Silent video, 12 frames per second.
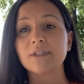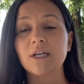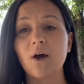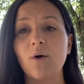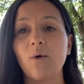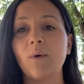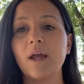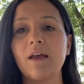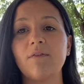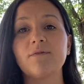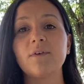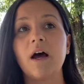So
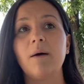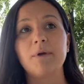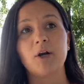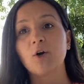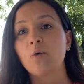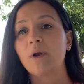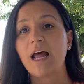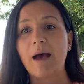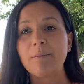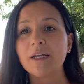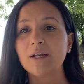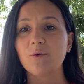if a miracle would
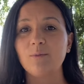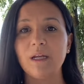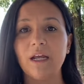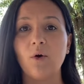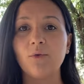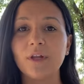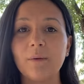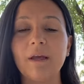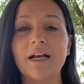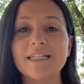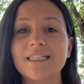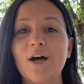happen, it would be only
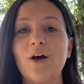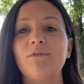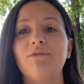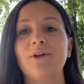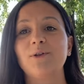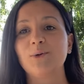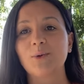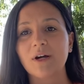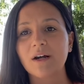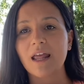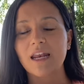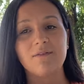because of the
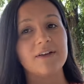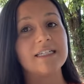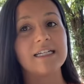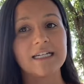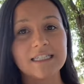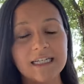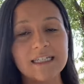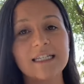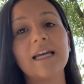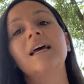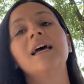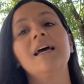Lord. And if it doesn't,
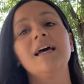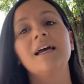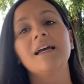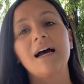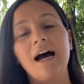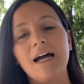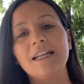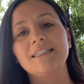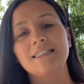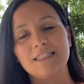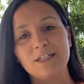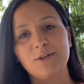God is
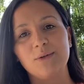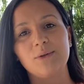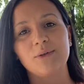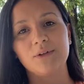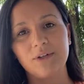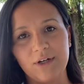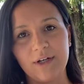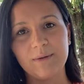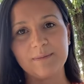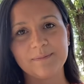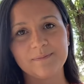still good.